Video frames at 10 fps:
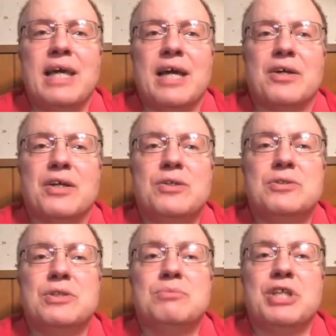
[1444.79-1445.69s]
And our
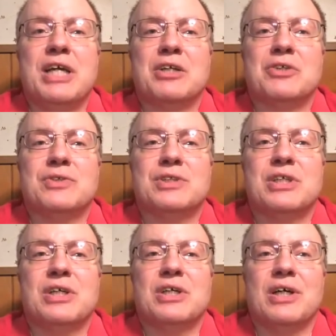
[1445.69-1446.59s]
YouTube channel is
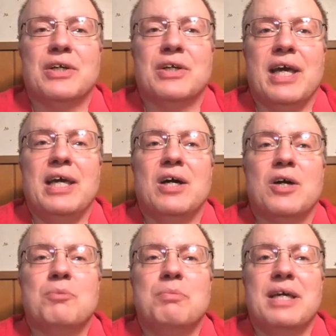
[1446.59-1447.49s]
called
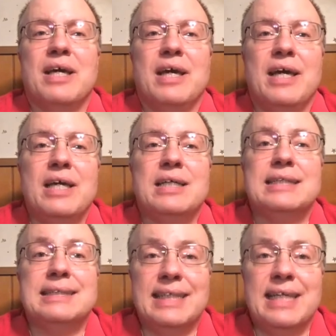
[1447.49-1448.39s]
ARBA
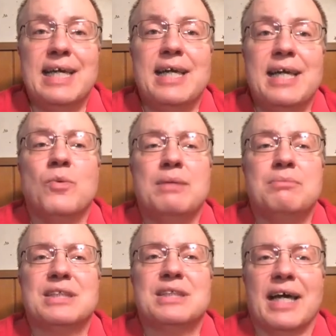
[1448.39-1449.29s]
D8
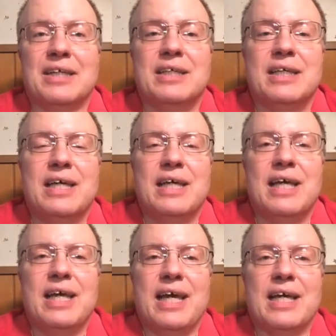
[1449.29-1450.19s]
Website.
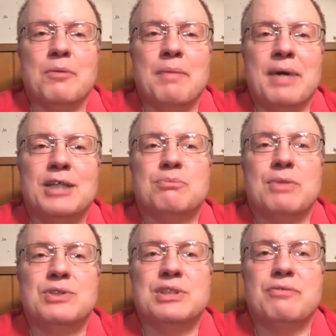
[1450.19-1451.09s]
And I imagine
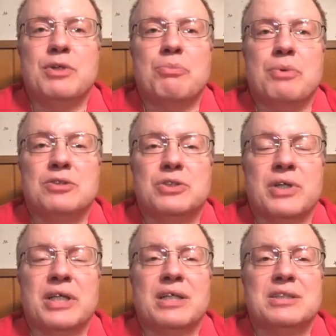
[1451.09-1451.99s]
most of you
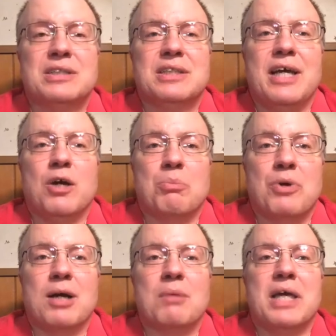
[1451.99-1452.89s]
joining us today are
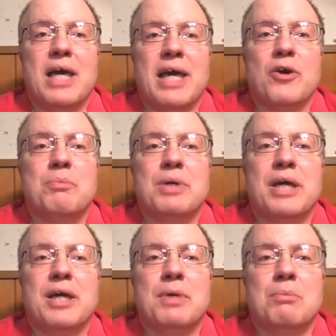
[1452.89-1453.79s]
probably
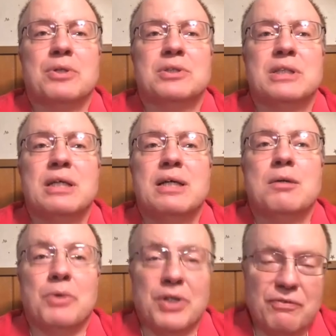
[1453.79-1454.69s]
ARBA members,
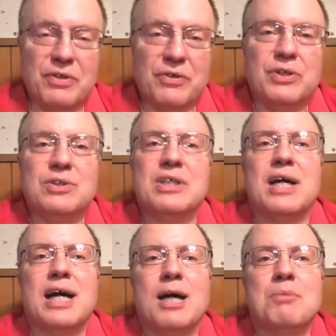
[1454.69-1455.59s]
but if you're new to the
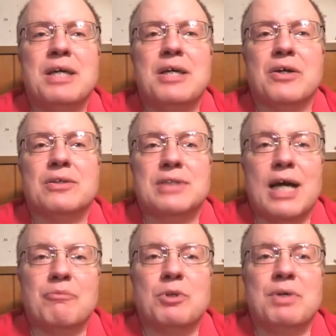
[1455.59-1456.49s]
hobby or
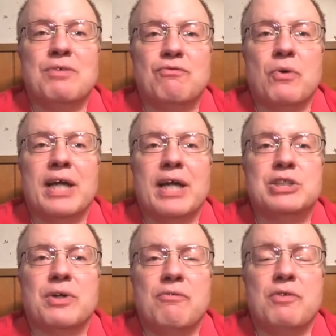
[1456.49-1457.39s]
happen to be 4-H
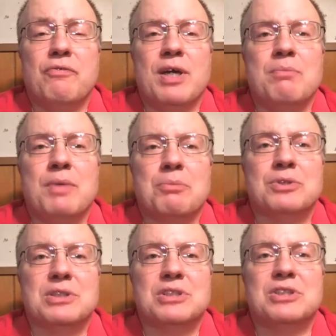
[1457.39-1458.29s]
or FFA
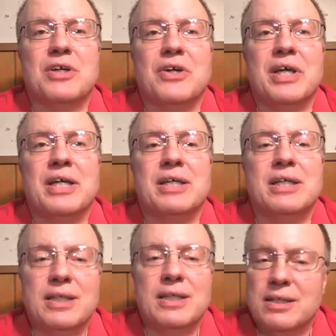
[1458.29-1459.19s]
members is starting,
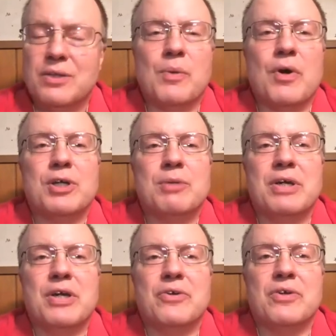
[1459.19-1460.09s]
we welcome you
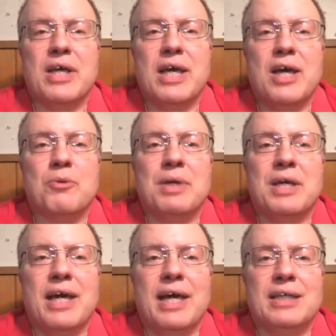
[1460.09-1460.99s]
here to the
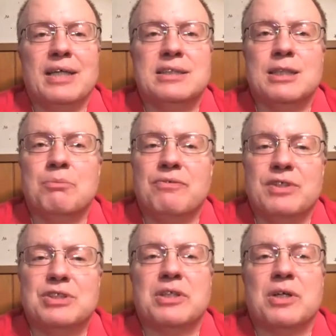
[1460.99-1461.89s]
ARBA. Simply
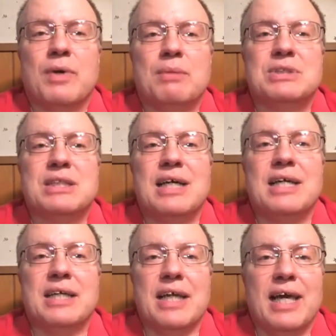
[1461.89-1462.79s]
visit our
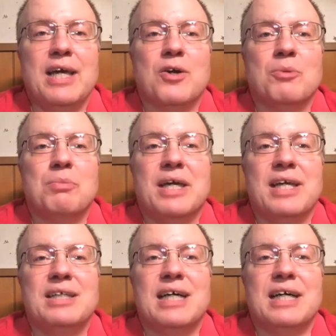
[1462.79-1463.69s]
website at
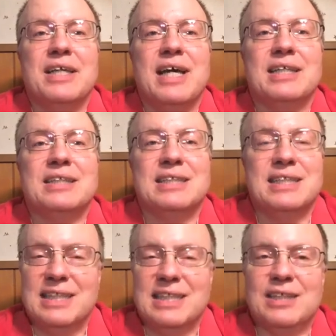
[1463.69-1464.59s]
arba.net
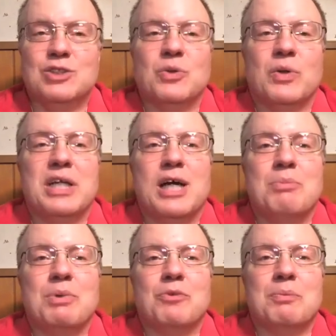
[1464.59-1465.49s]
and join up
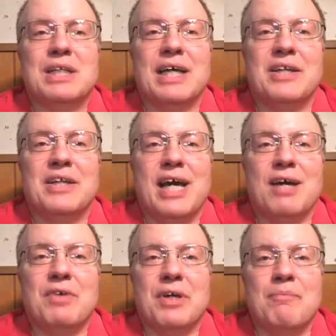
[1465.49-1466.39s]
and we'll be glad to
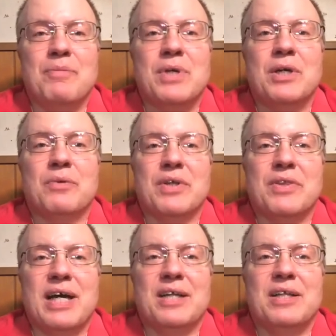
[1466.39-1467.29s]
have you. With
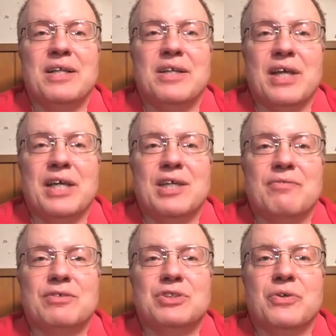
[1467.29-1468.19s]
that, Thank you
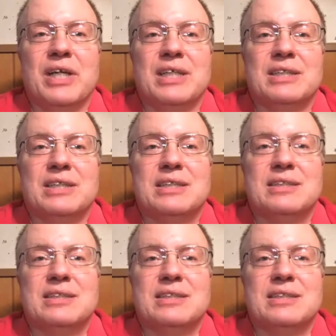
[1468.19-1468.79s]
for joining us.